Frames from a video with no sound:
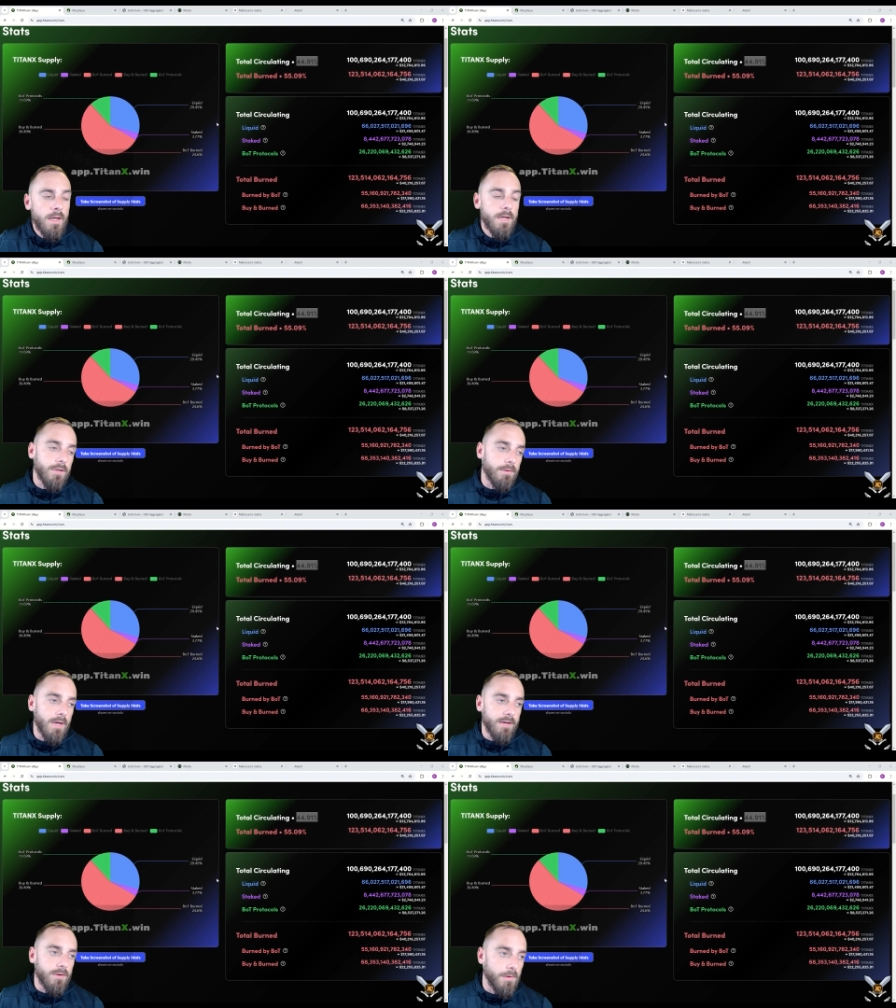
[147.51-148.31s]
So if you
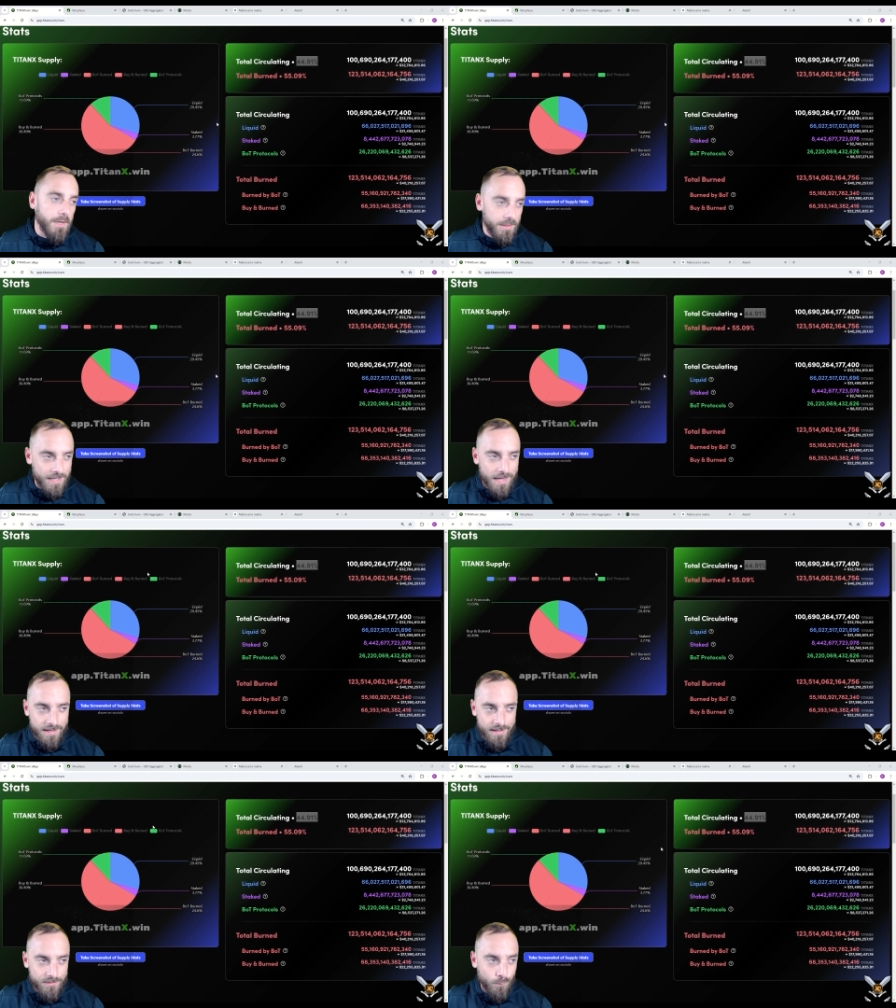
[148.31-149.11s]
guys go over here to
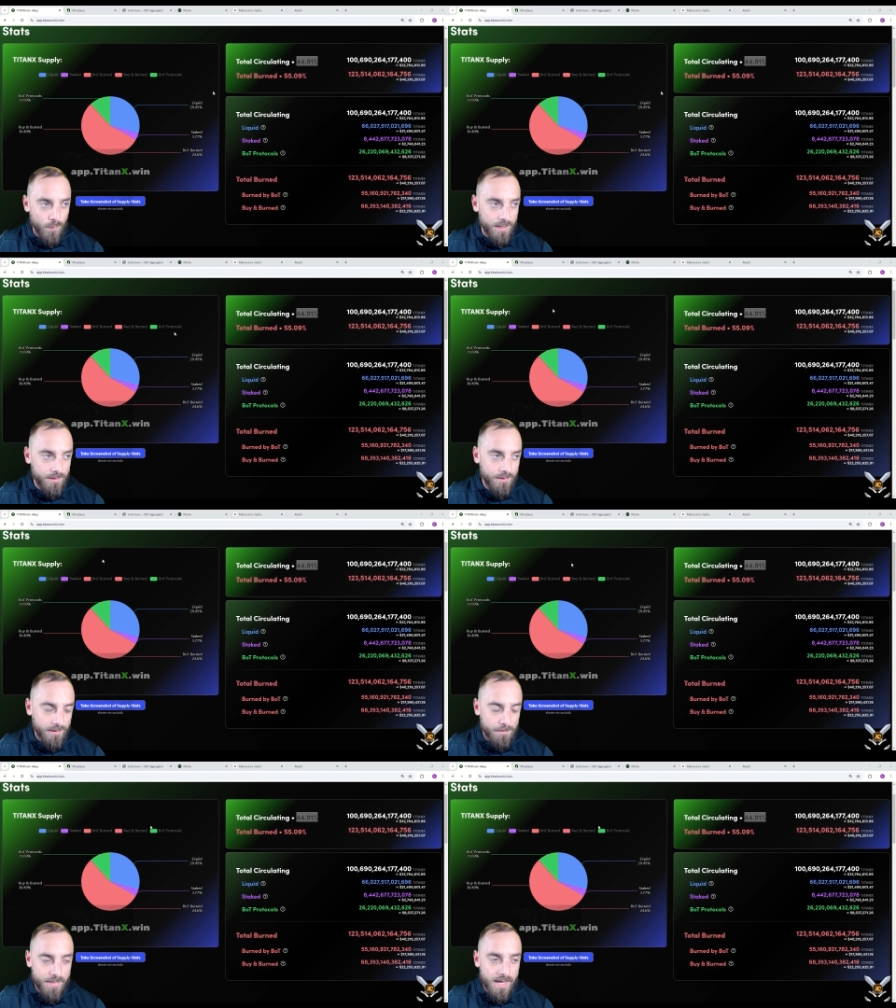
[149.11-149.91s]
TitanX win
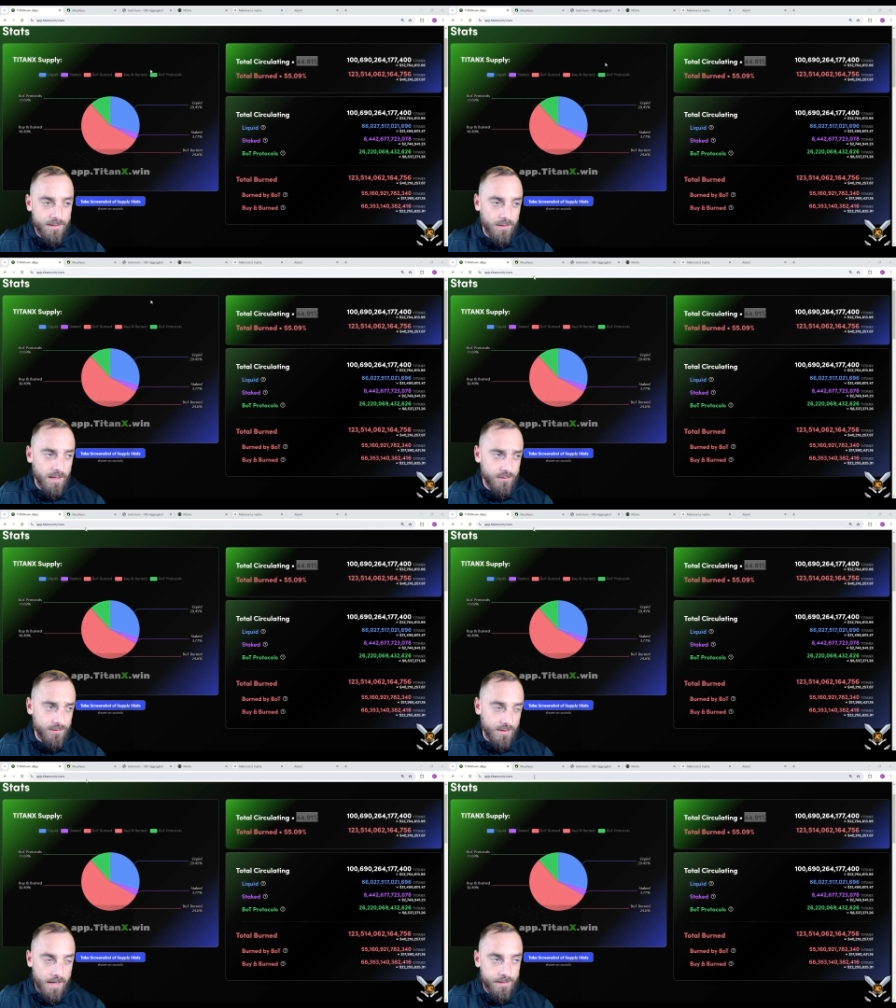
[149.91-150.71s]
/
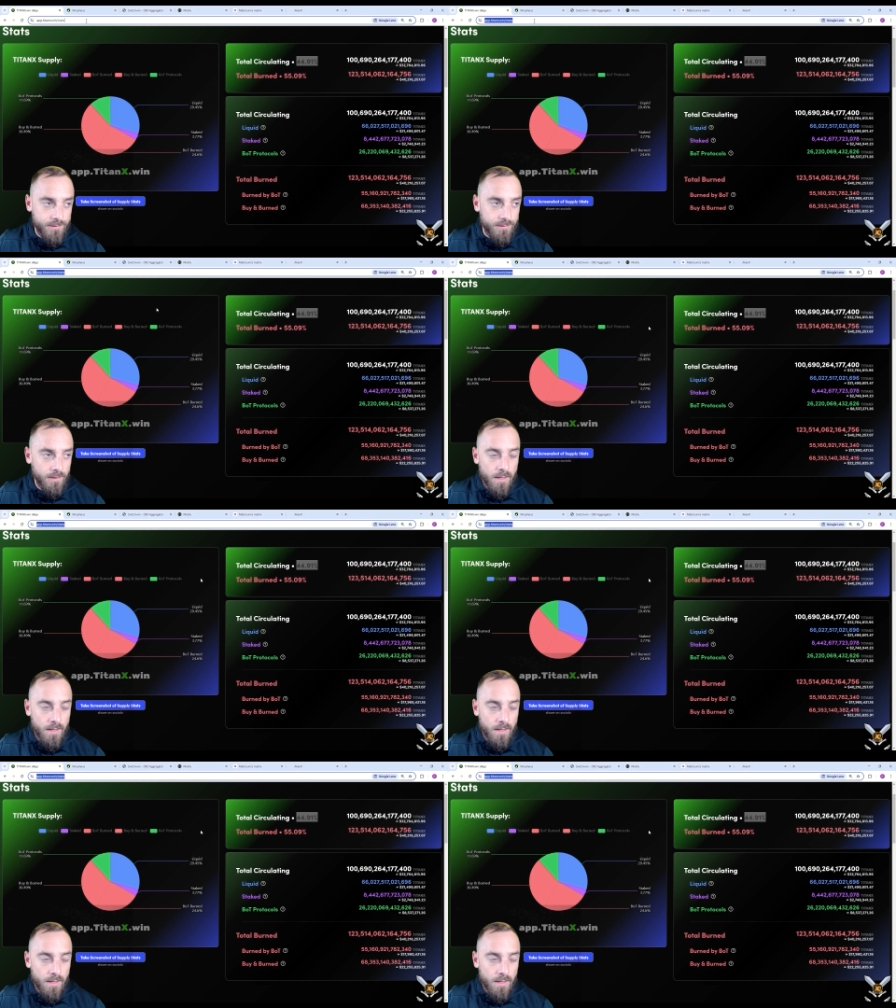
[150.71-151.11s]
stats,